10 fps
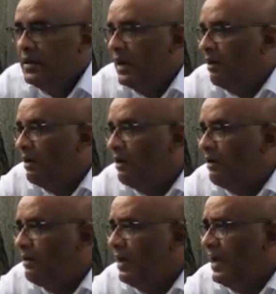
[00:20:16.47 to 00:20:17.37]

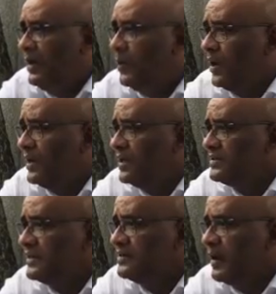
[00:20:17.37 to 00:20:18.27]
or anyone else,
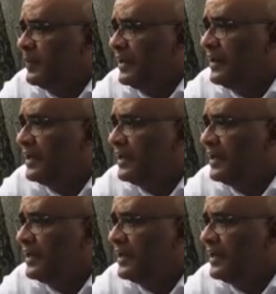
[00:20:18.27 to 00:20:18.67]
the Dominic